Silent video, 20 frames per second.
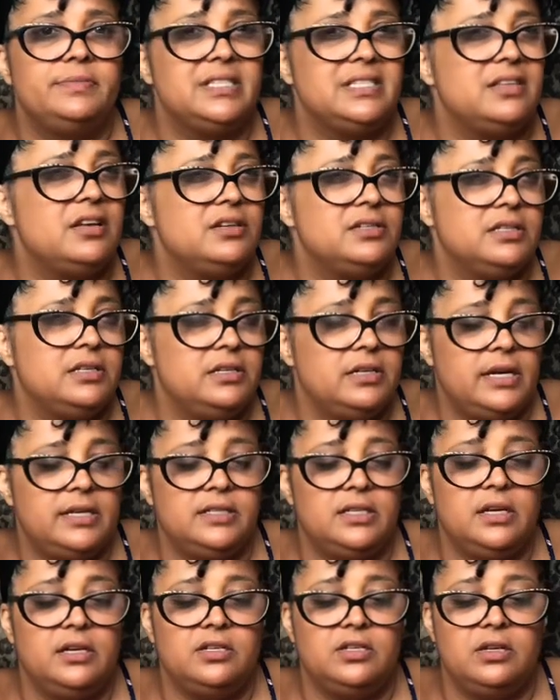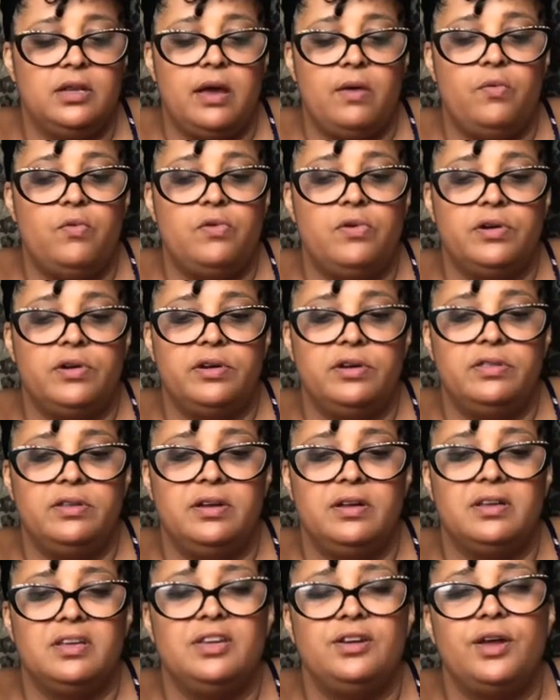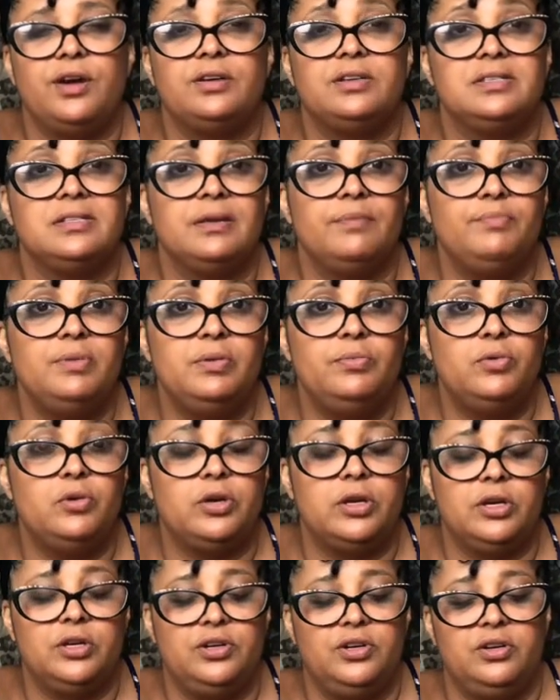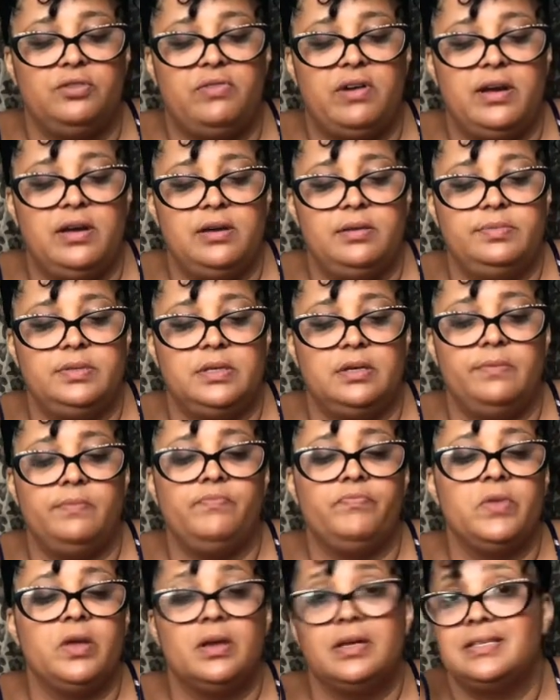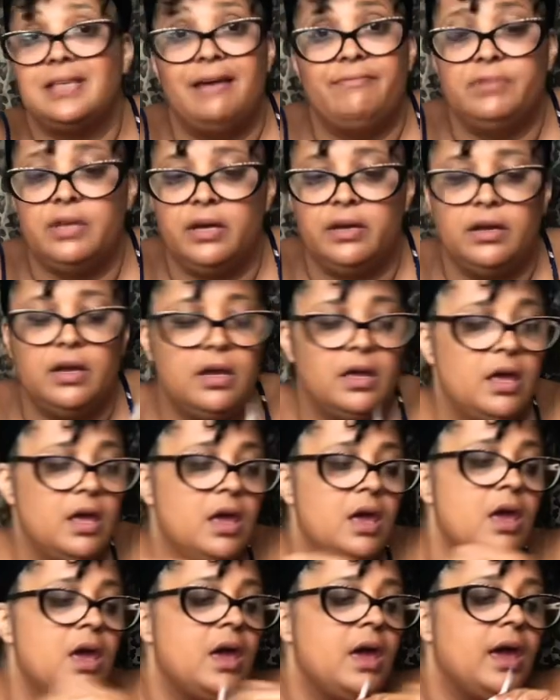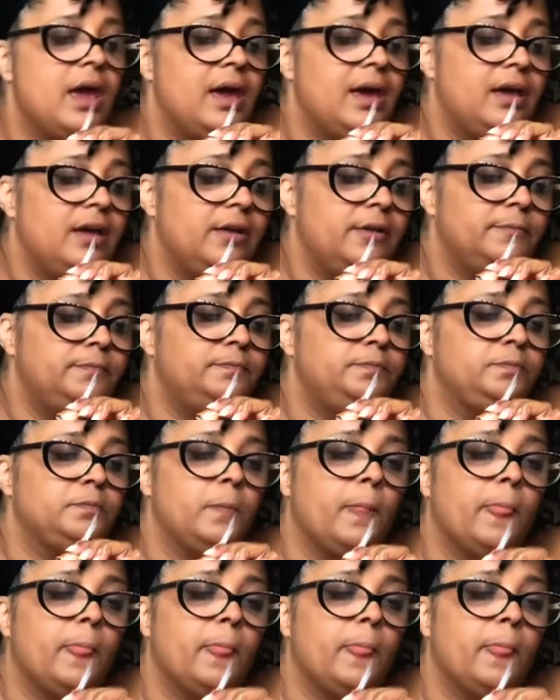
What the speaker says: As long as they're not touching that water, that because some people can cook crabs, and because I've done it, and